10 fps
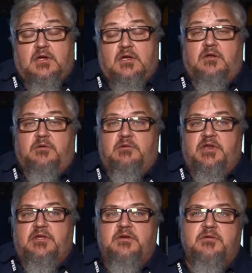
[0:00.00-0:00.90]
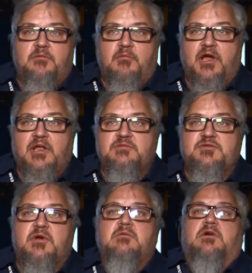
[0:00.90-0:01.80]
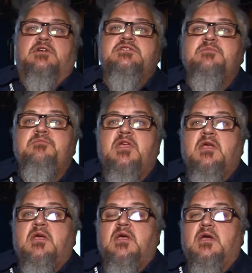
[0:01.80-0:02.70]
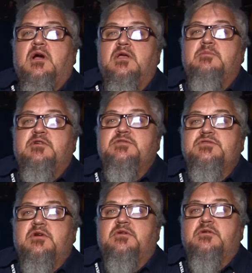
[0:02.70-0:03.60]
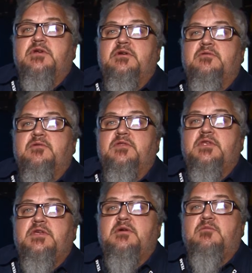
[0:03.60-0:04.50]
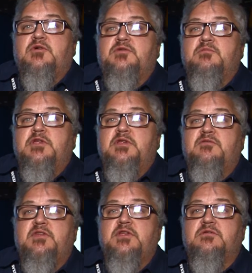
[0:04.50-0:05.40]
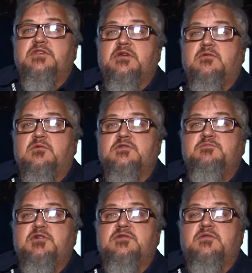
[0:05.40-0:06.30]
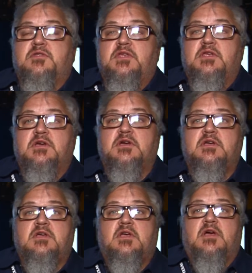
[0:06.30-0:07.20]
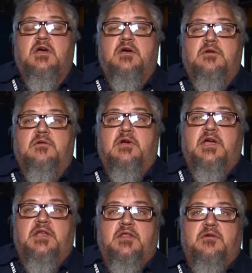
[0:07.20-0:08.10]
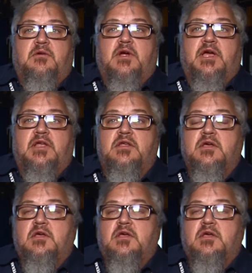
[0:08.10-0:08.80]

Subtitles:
Hello everybody, my name is Ray Rush. I am your instructor here for the Multimedia Video Tech course, both the undergrad and the grad.